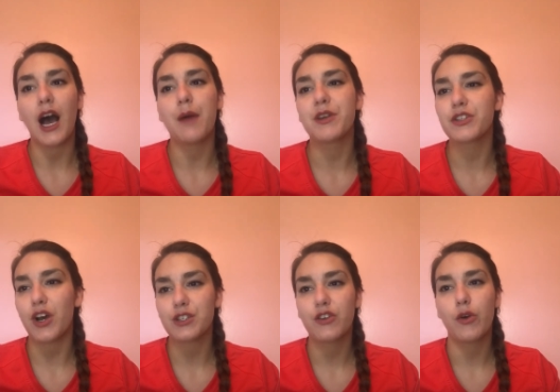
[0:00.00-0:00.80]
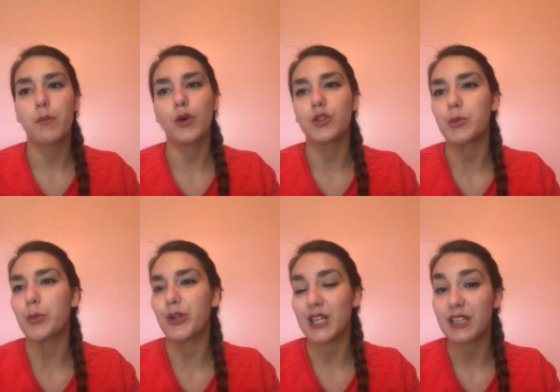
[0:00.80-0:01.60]
There's also multiple
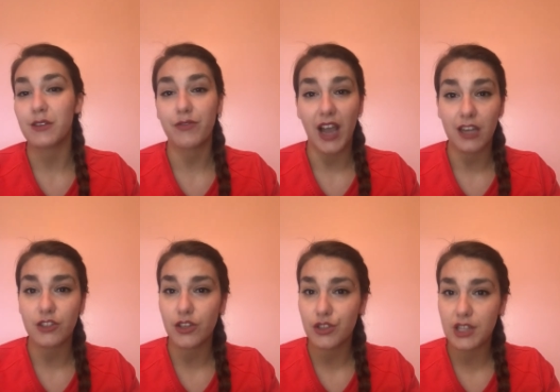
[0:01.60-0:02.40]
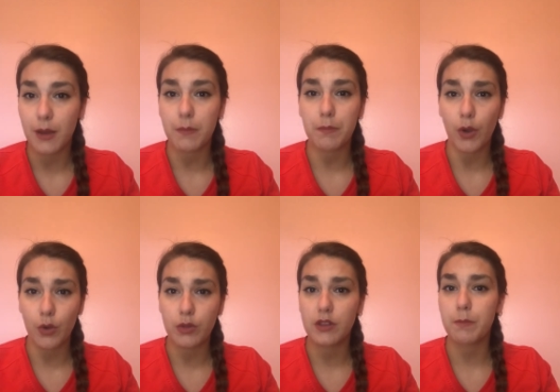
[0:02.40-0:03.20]
protective factors that
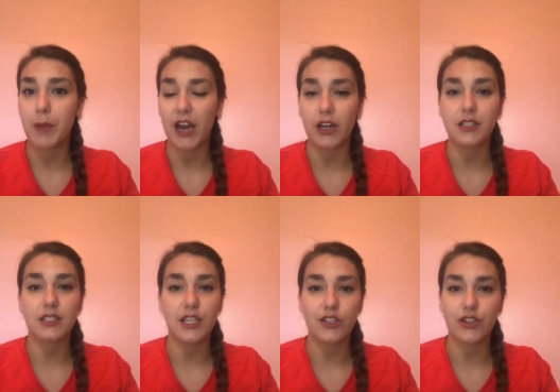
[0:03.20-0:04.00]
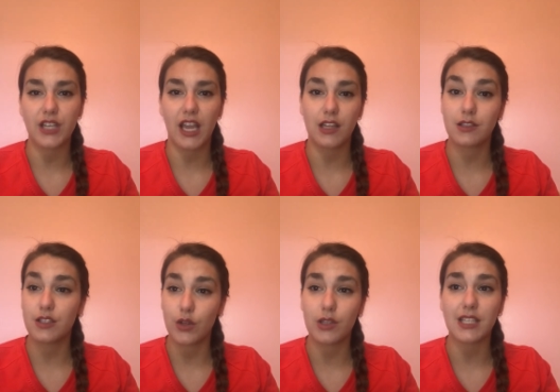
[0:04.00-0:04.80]
both parents, teachers, and
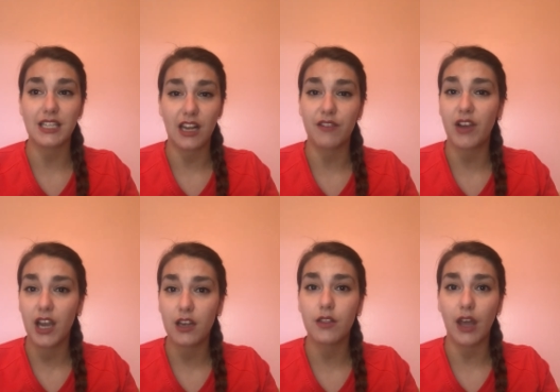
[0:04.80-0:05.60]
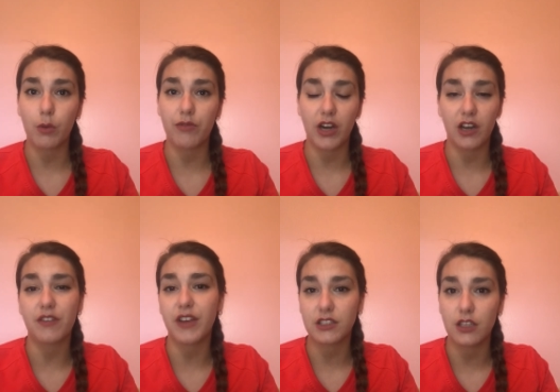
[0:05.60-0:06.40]
students identified that were very
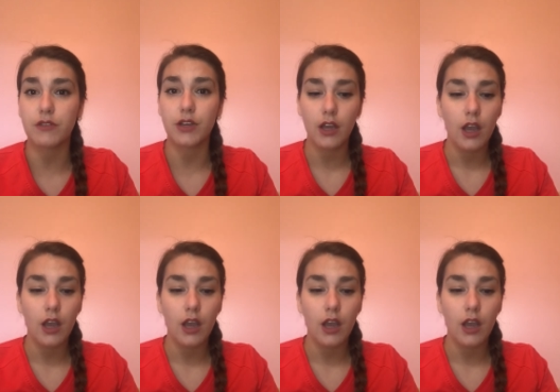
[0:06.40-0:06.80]
effective.